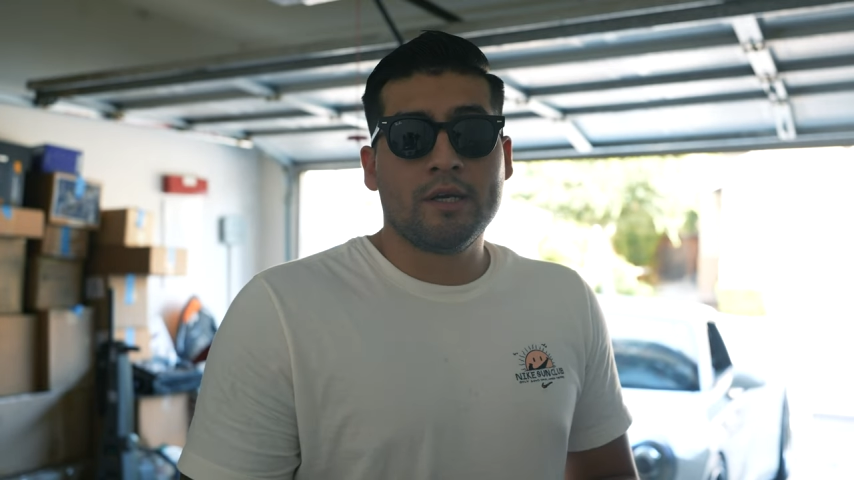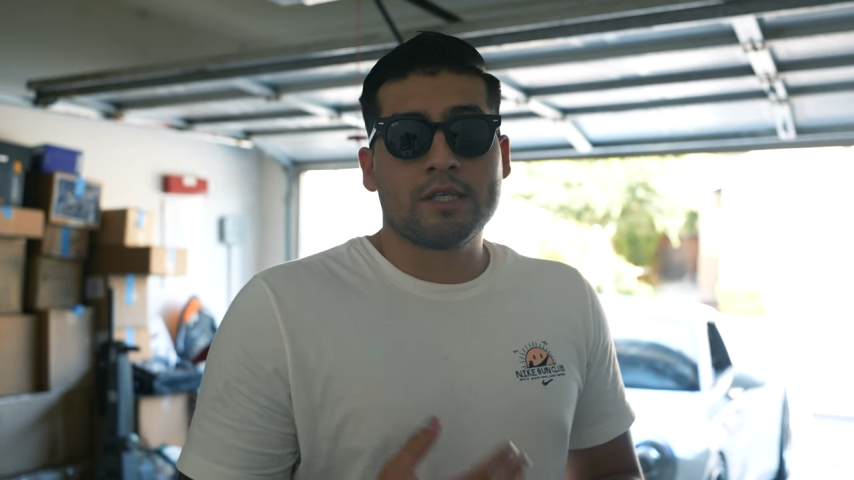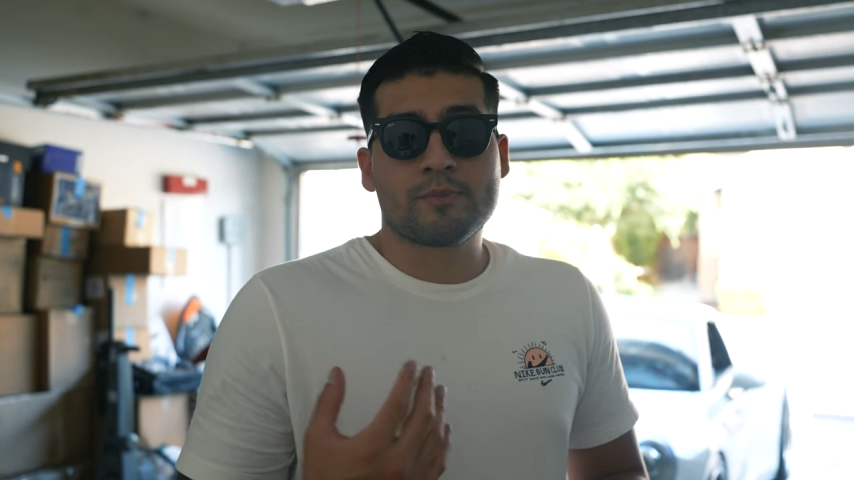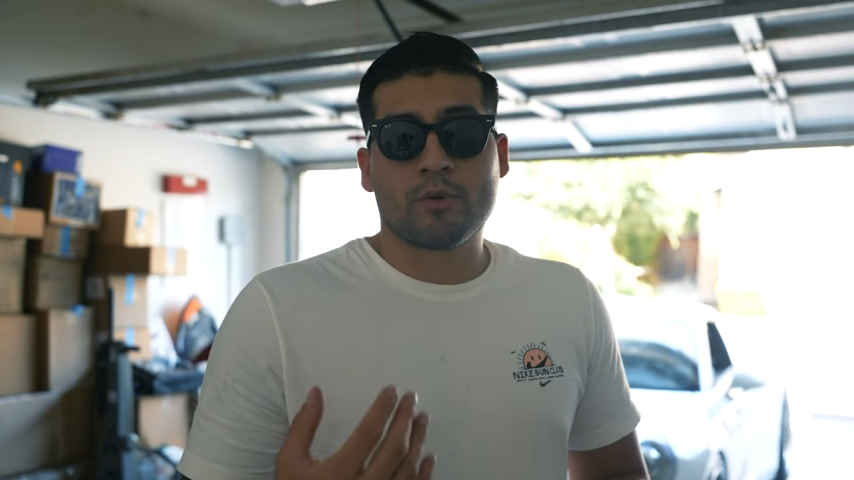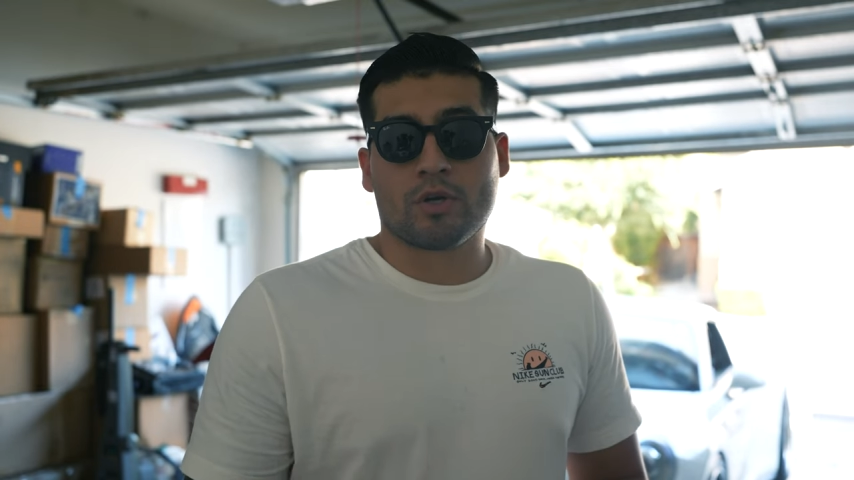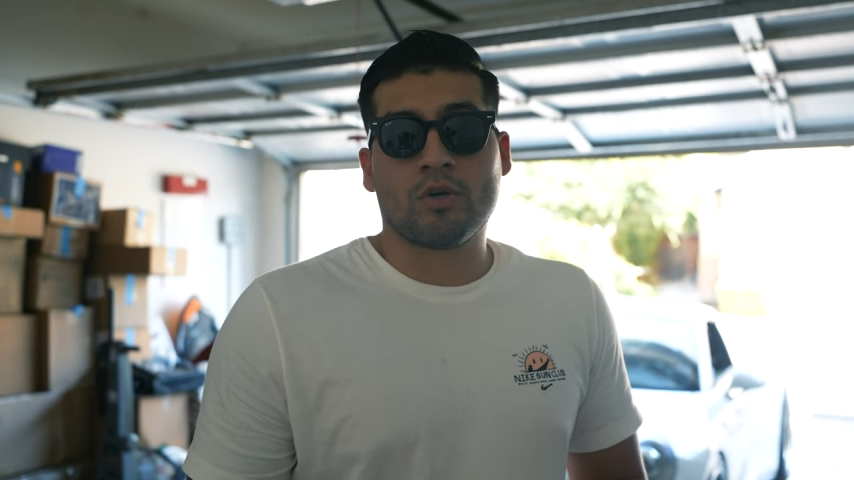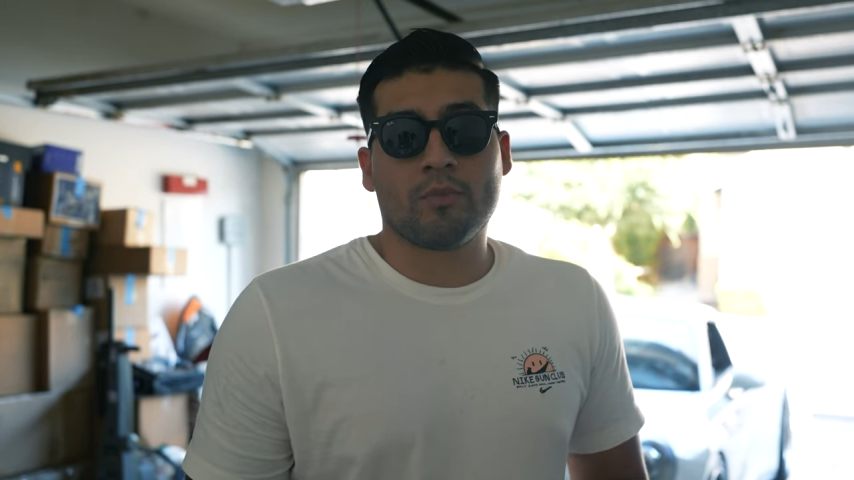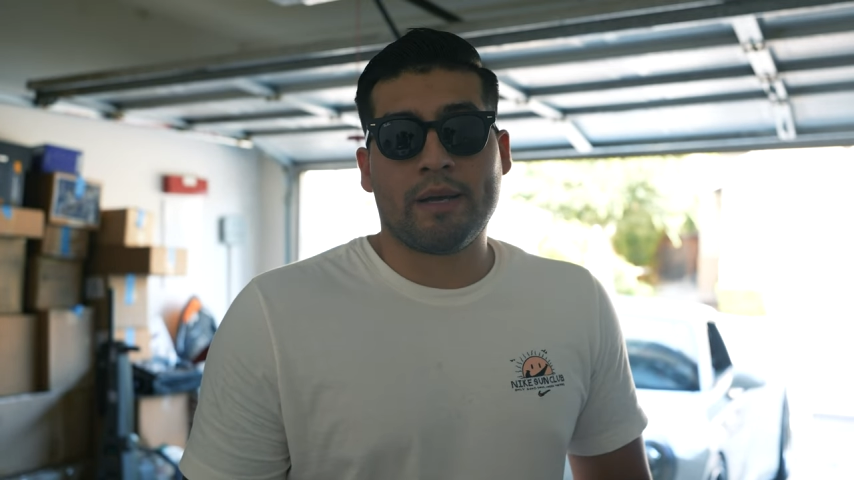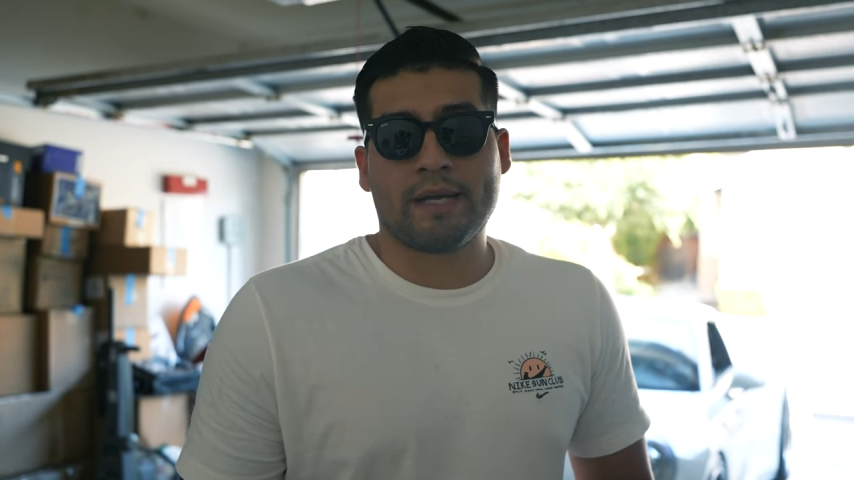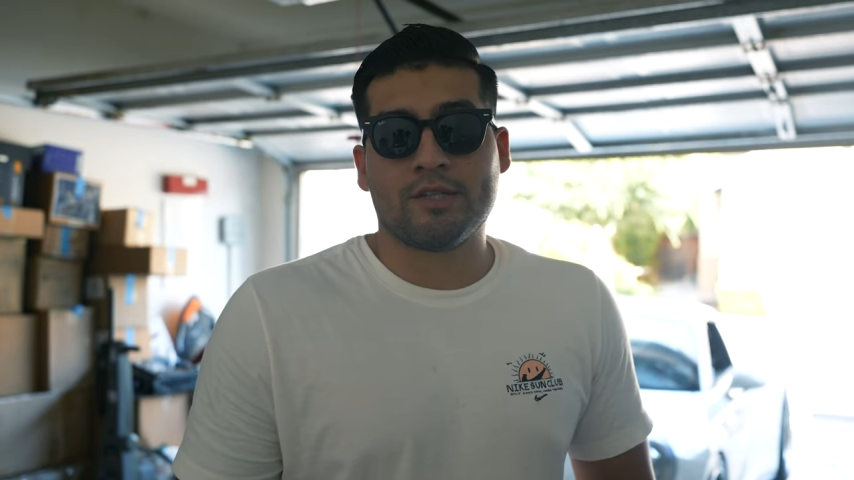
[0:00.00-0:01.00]
sport chrono
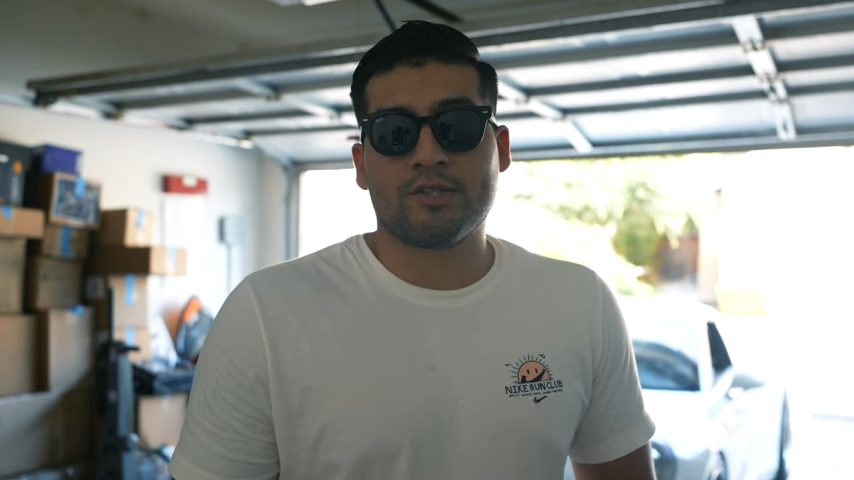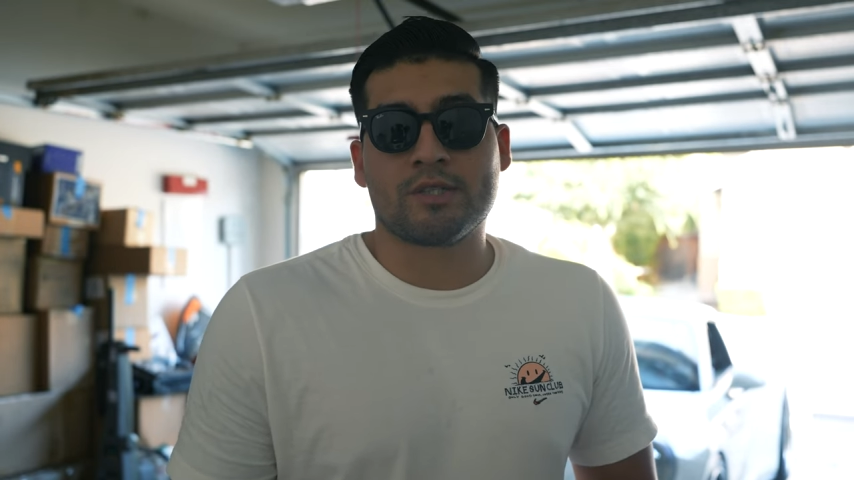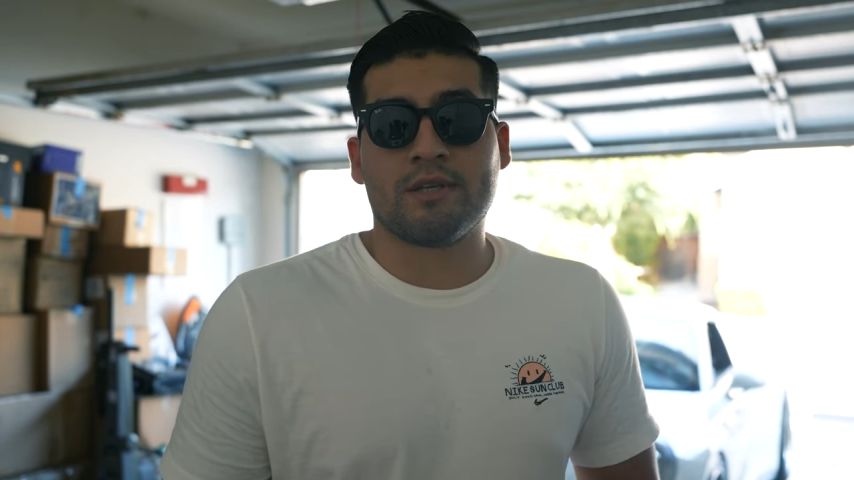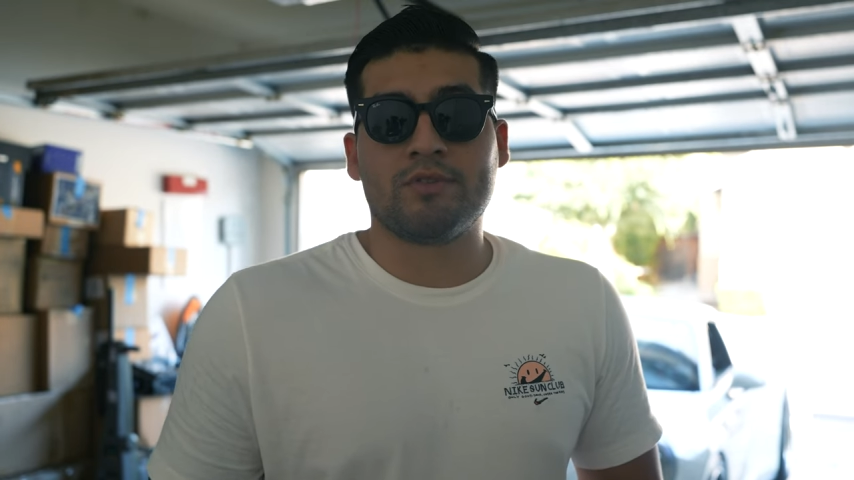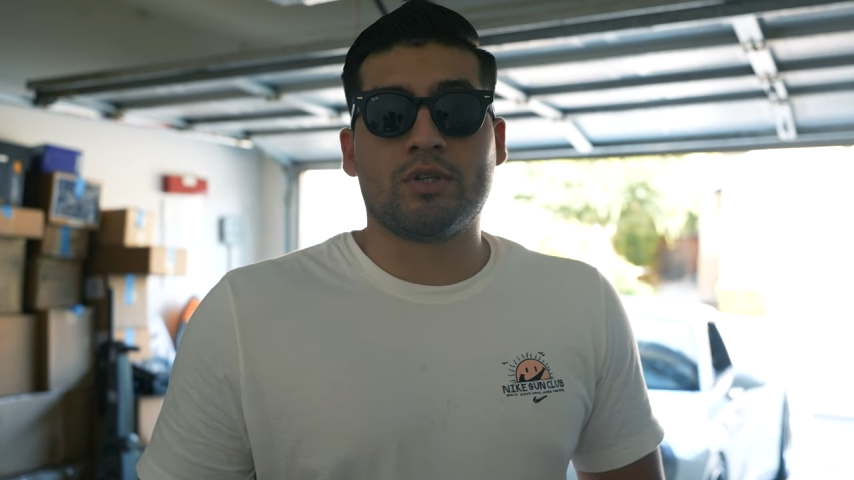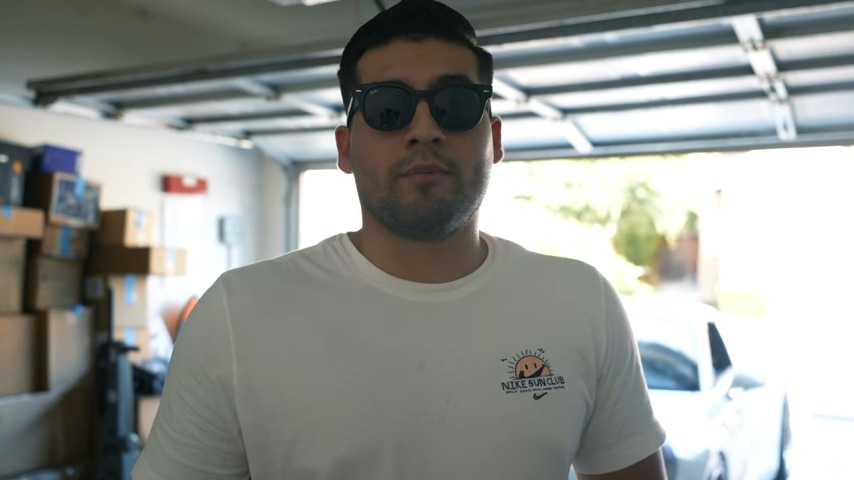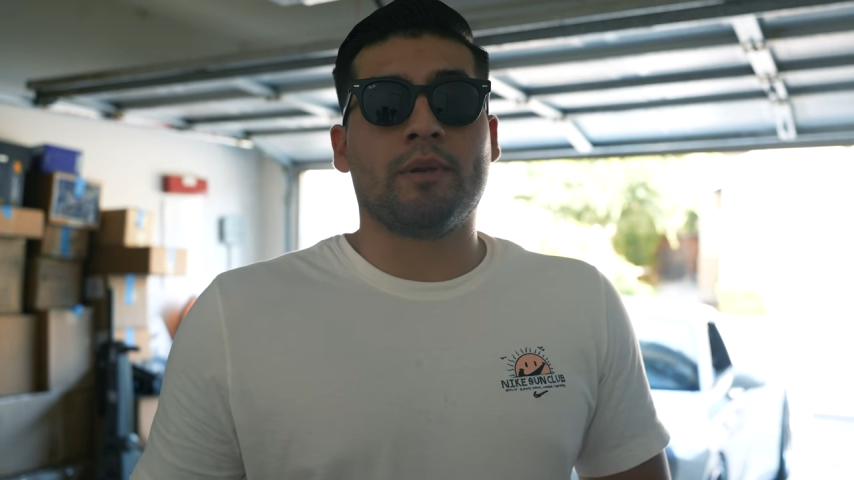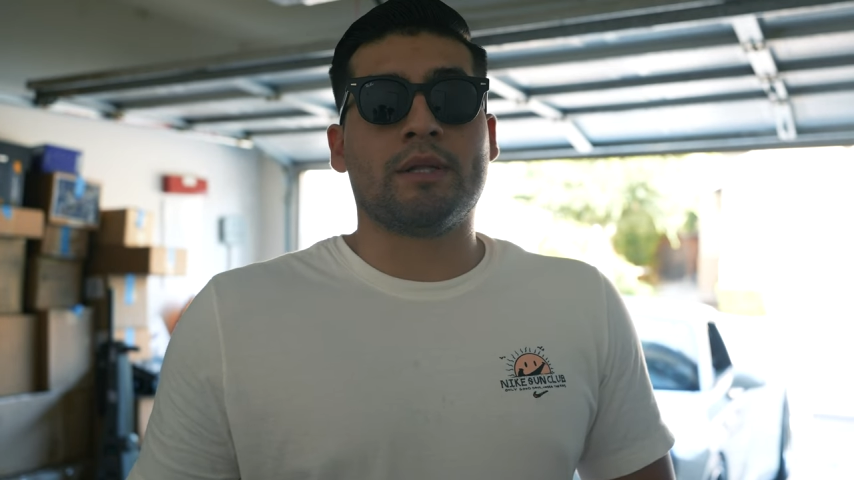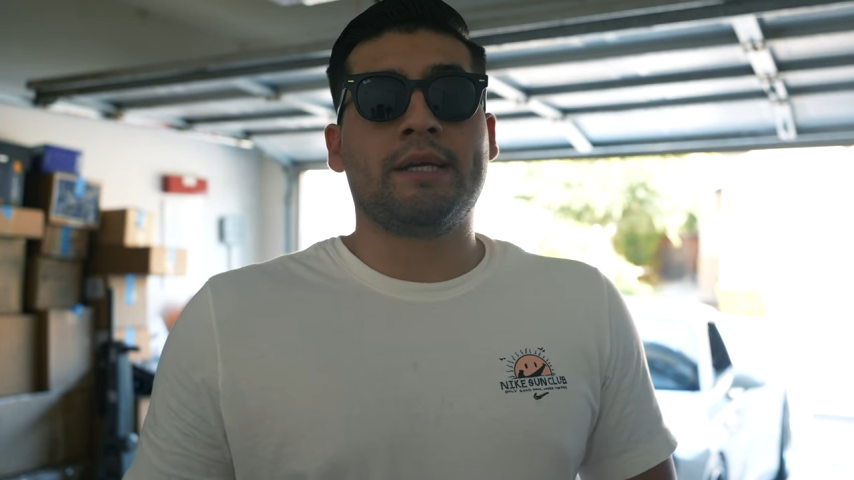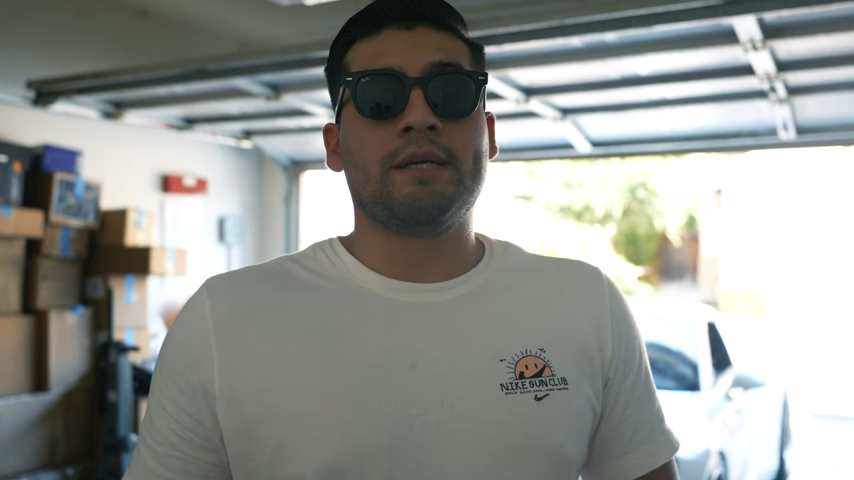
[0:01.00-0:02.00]
package just gives you the
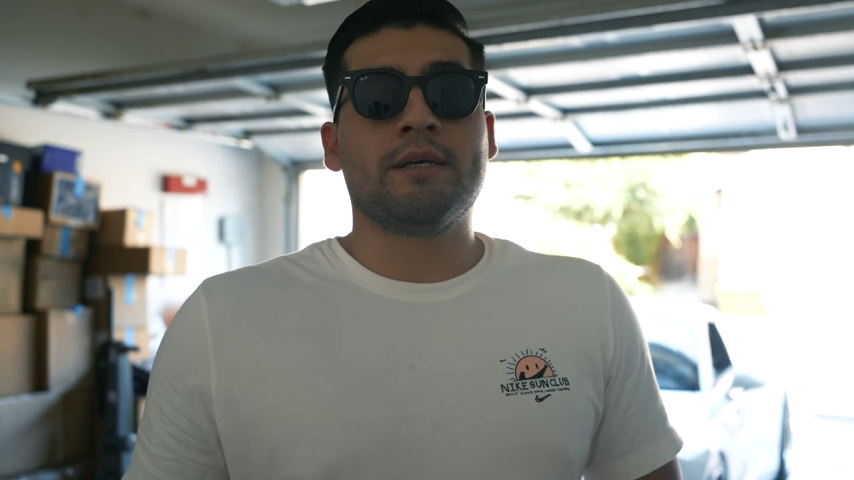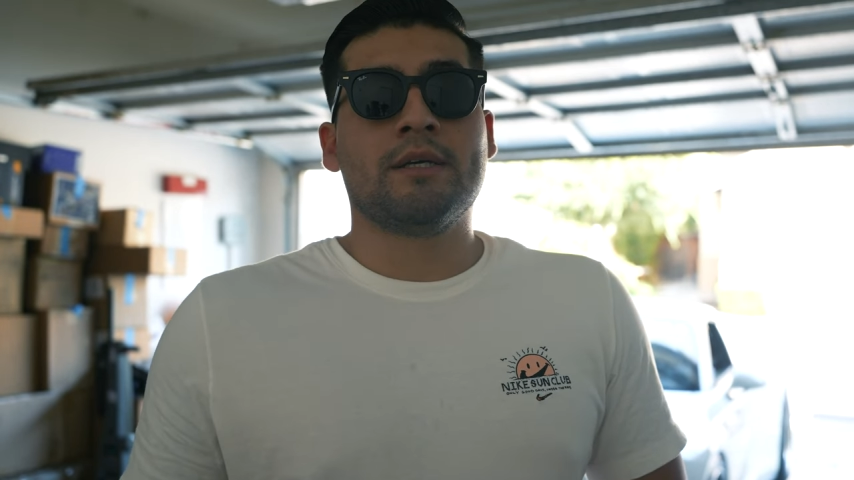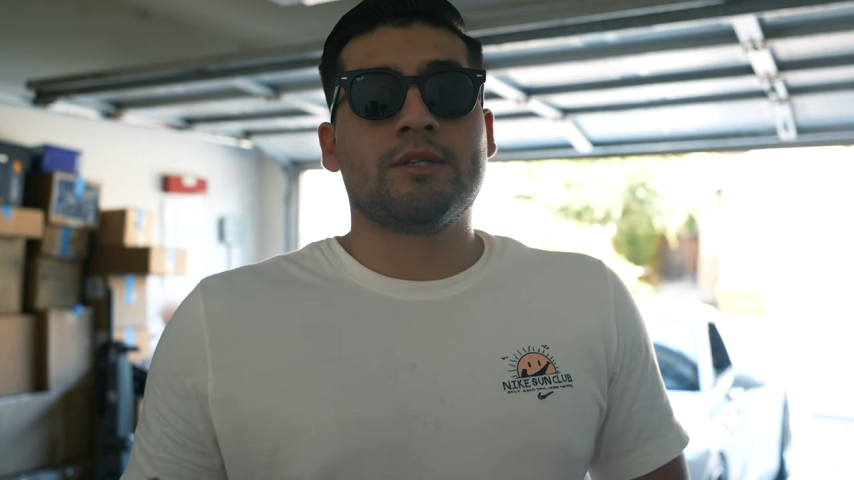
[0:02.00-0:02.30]
ability